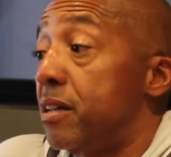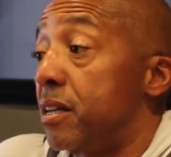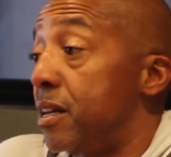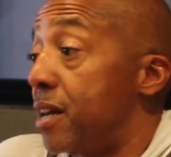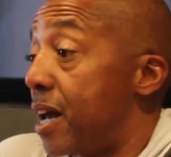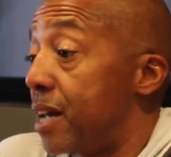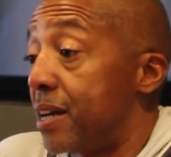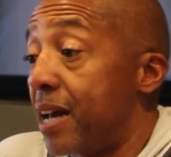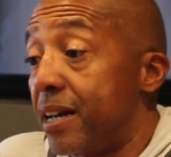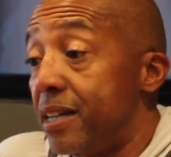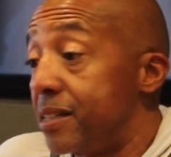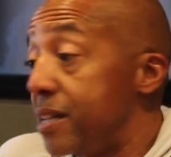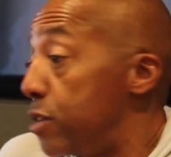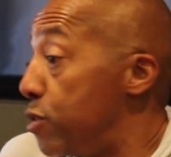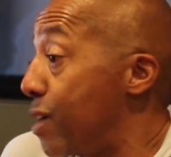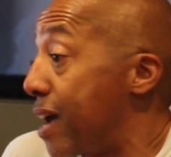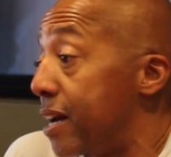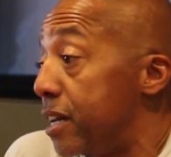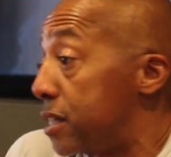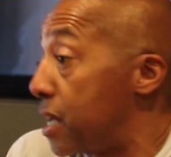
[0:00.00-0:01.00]
Like I said,
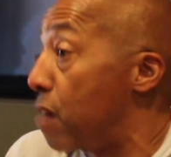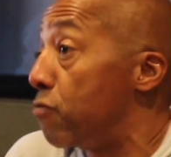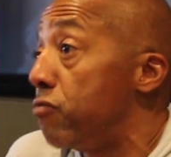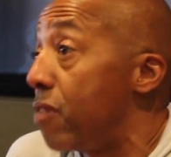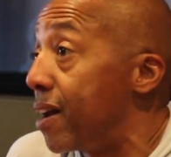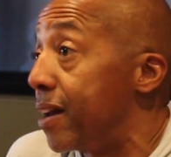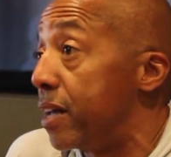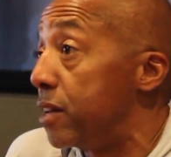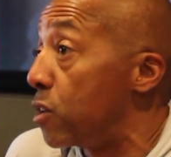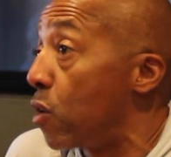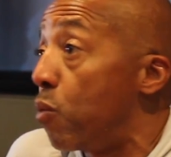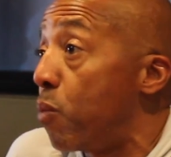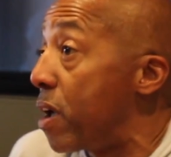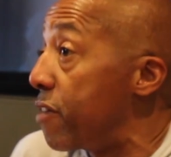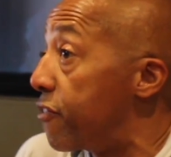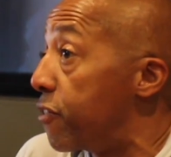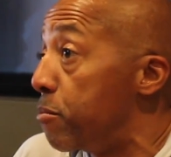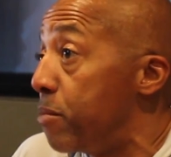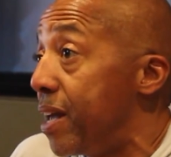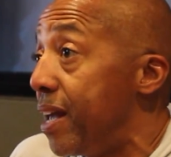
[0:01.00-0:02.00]
you got to run it. Don't
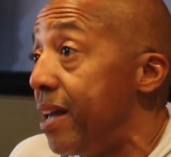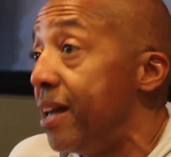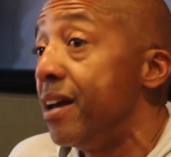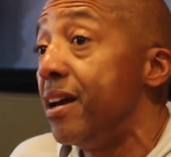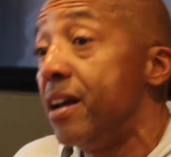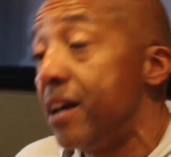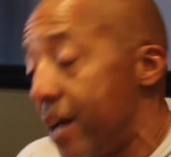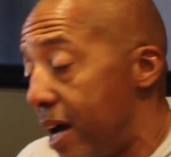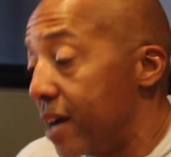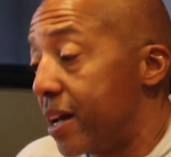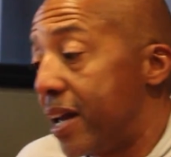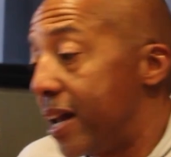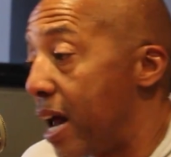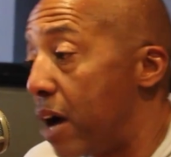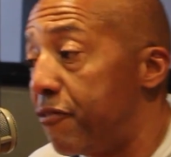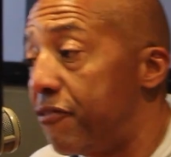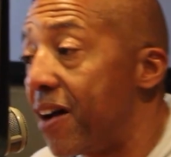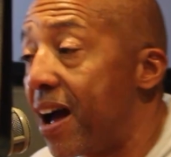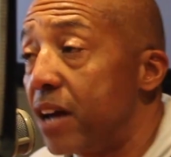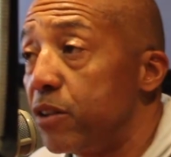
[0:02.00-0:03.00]
wait for me. Again,
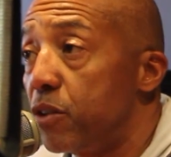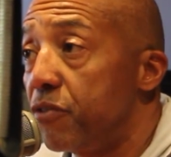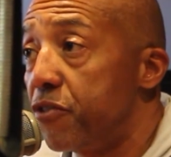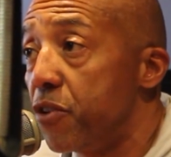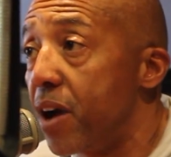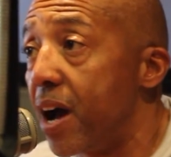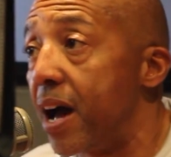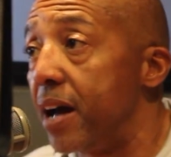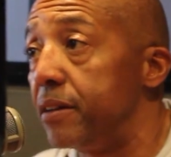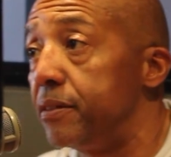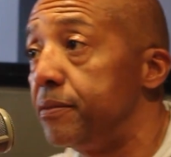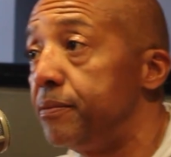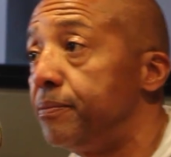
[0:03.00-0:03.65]
I'll find you if you hide.